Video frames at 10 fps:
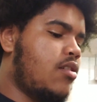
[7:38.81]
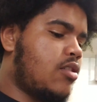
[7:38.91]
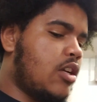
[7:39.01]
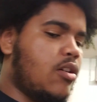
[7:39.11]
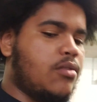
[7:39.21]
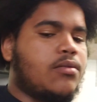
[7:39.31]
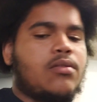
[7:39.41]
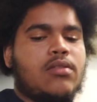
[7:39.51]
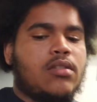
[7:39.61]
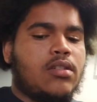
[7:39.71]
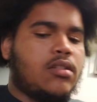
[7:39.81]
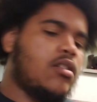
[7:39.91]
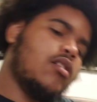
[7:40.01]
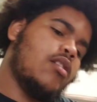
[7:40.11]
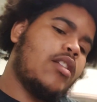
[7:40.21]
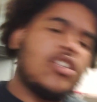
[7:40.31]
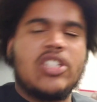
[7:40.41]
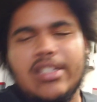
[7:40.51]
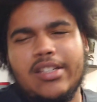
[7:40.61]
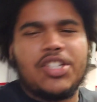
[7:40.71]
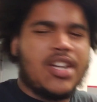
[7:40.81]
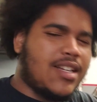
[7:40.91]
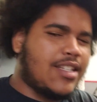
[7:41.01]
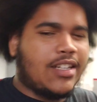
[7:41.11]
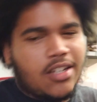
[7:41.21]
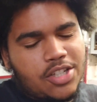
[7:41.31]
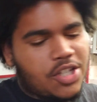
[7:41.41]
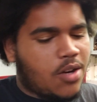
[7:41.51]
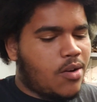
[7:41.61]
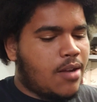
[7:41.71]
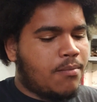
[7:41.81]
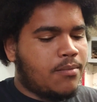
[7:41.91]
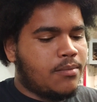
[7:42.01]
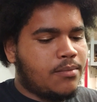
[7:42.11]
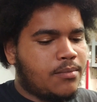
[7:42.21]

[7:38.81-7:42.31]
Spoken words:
So there's still a chance it could show up